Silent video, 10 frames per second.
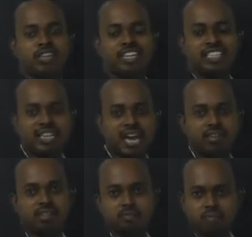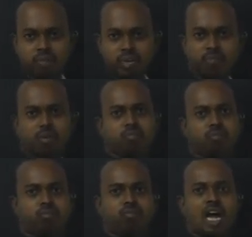It is having some
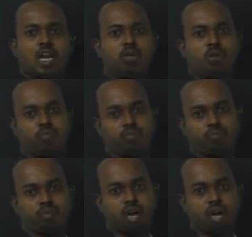minimum value of